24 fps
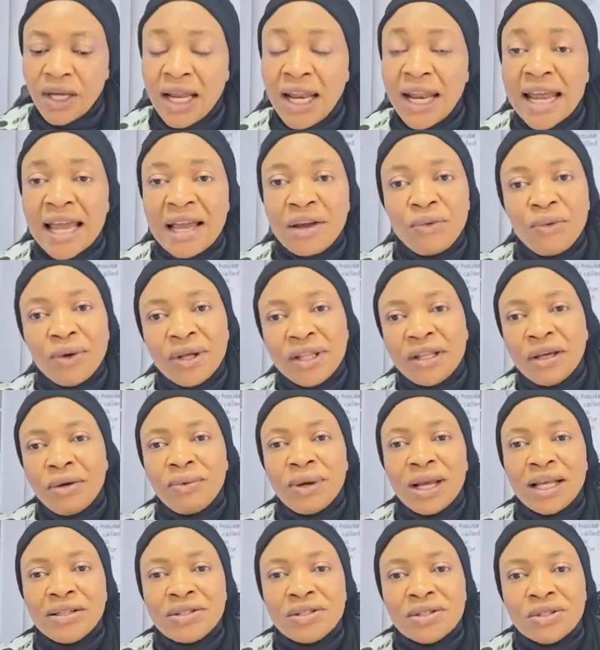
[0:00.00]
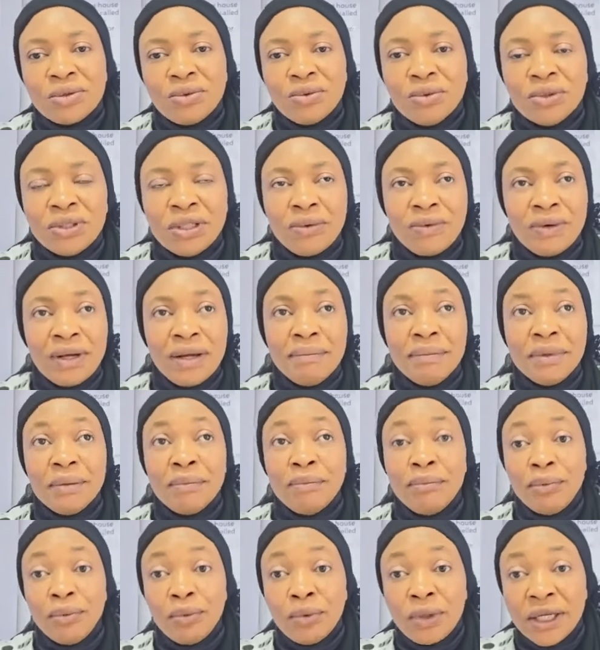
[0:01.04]
Like when they were in school, they were
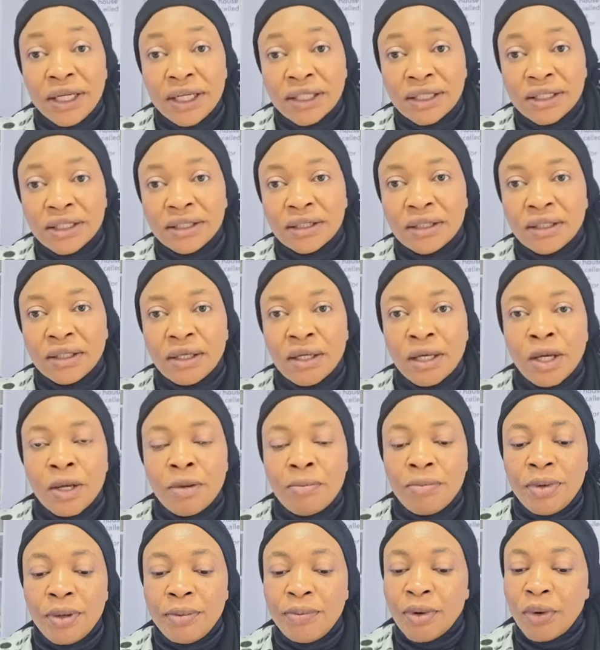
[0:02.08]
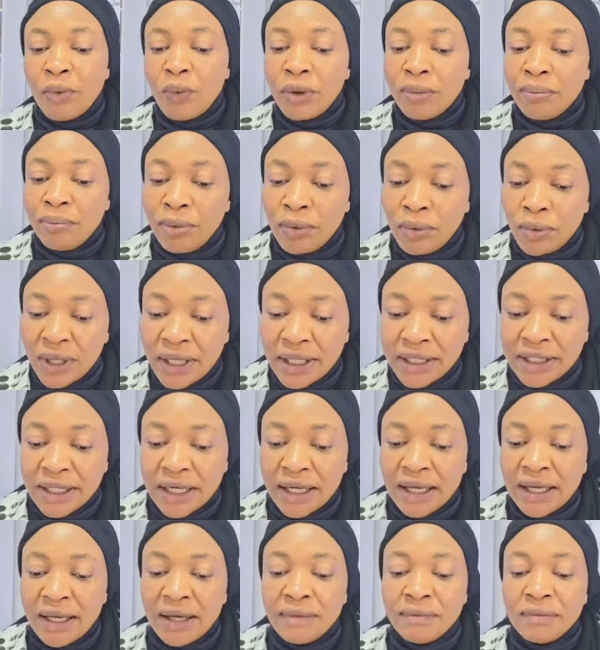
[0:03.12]
being bullied. People will bully
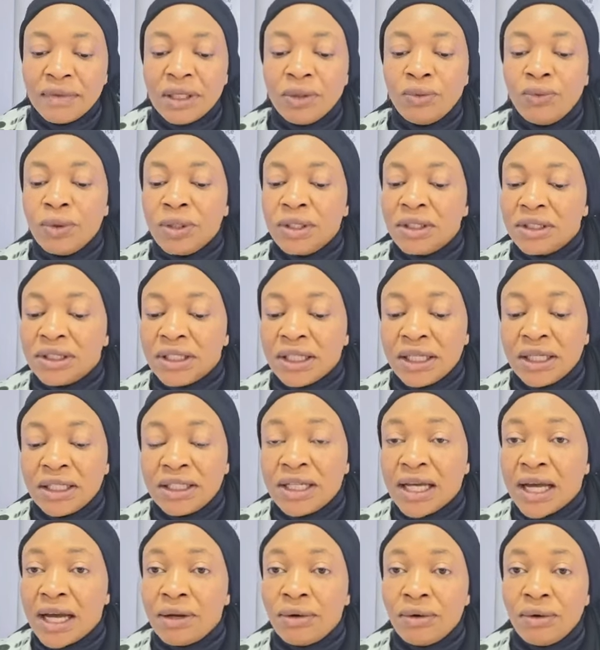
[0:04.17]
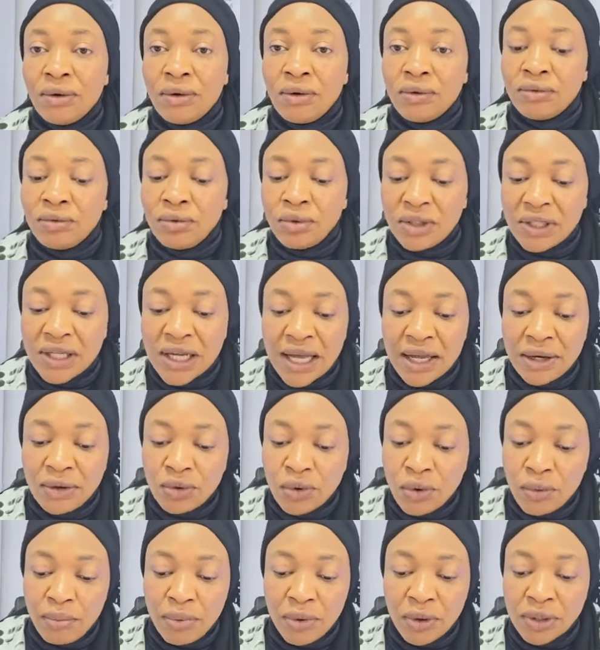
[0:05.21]
them. They will say they are
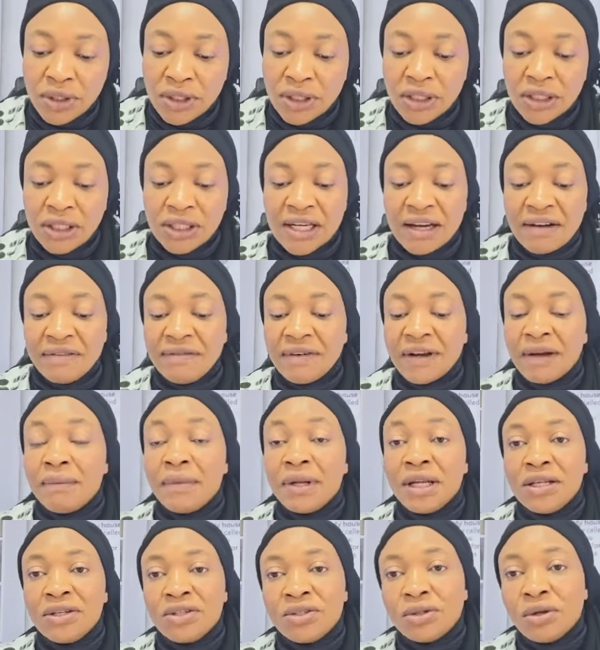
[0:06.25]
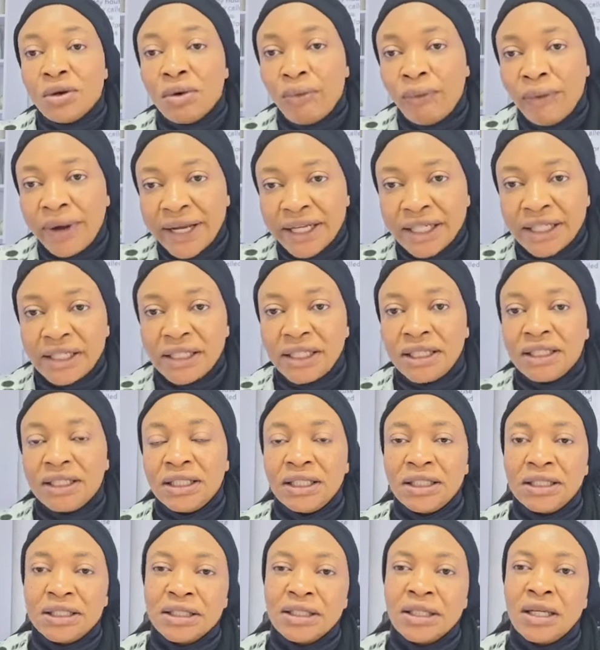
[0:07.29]
nobody, their family is not worthy,
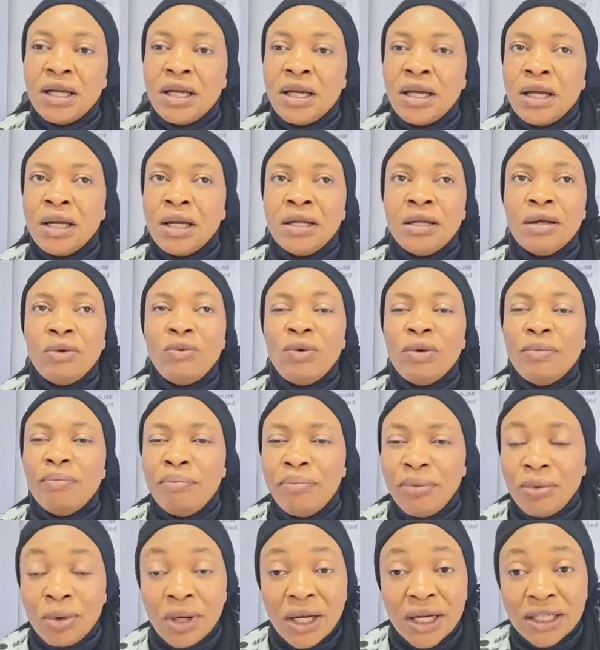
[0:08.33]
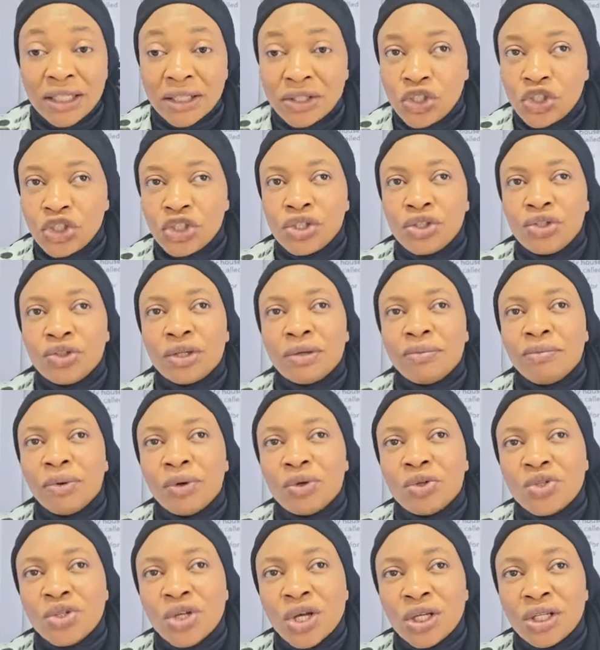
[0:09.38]
this. They will bully the children.
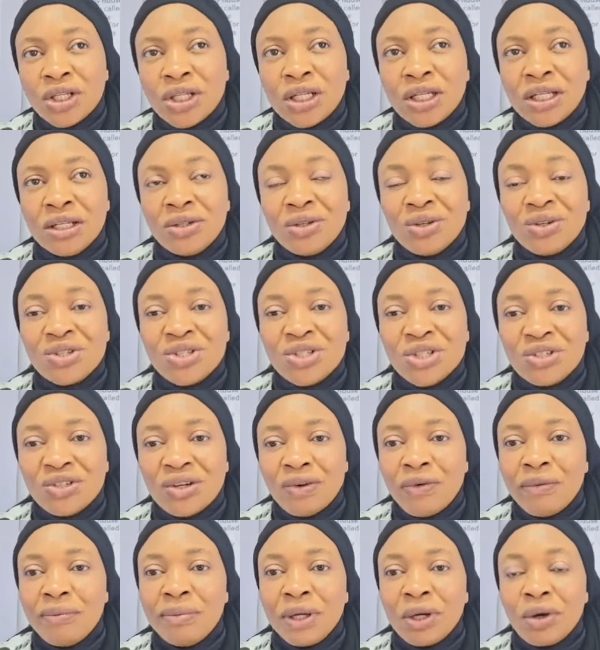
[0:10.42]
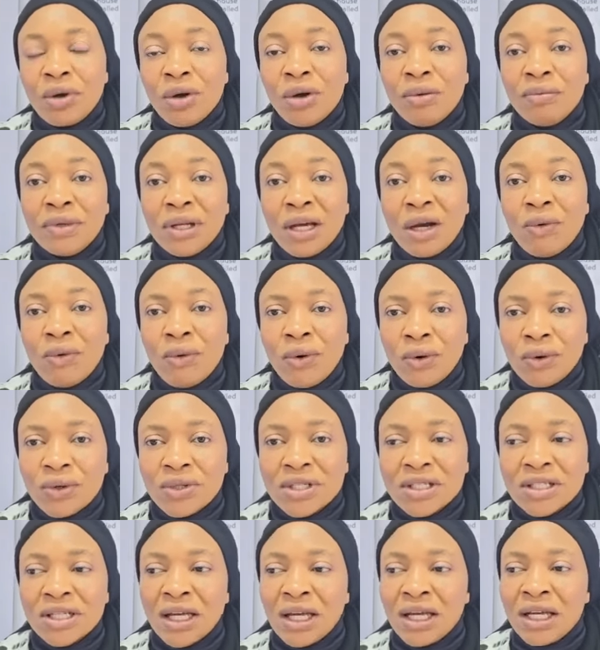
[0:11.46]
But suddenly, those children will become the
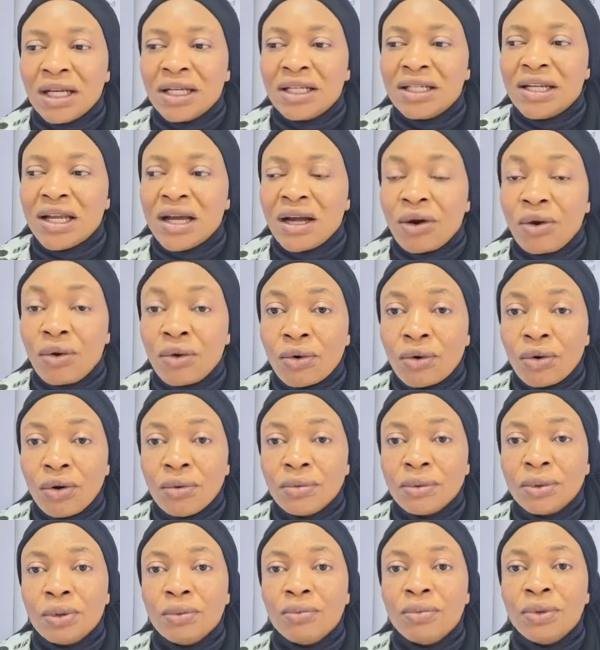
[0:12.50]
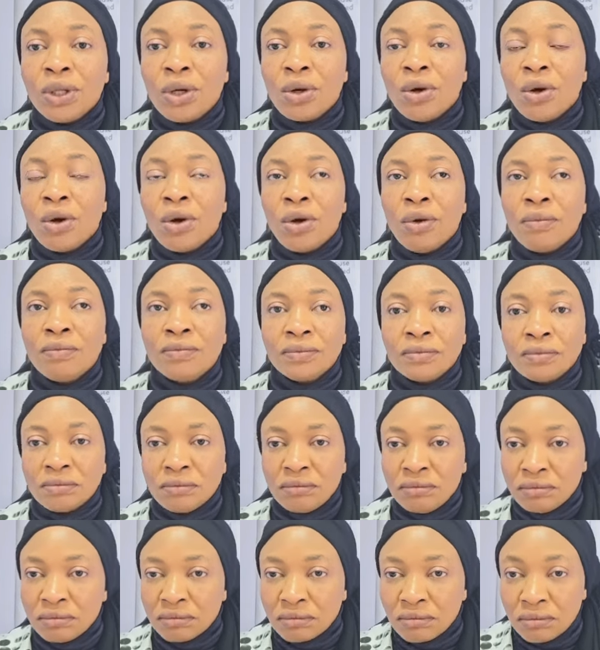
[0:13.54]
ones that grow up to become
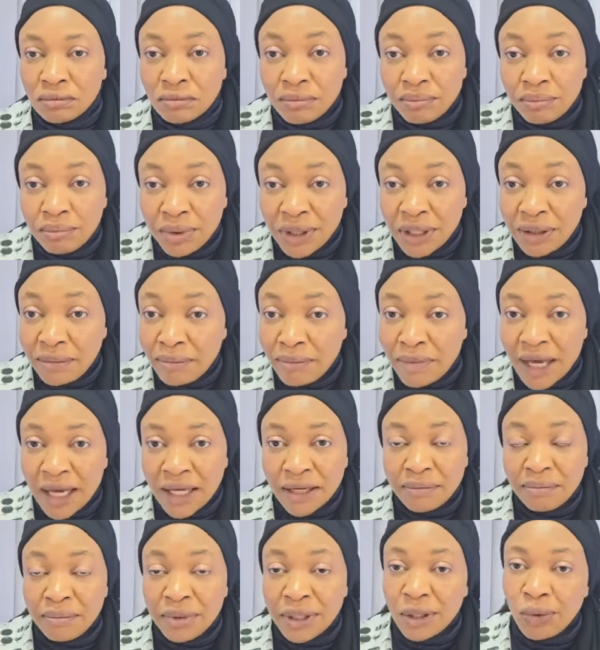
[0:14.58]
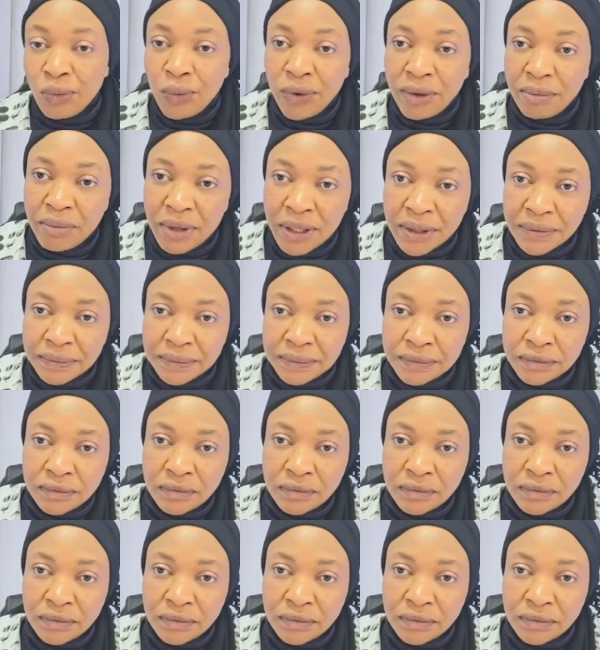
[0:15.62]
big men, big women.